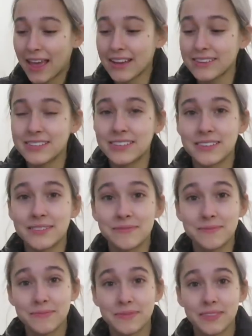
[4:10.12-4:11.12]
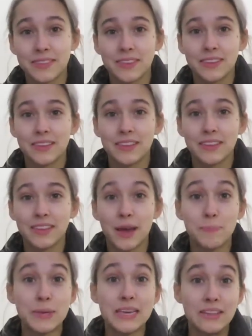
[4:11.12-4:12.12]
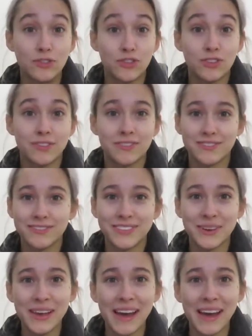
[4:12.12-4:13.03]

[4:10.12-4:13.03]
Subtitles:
and a peach. So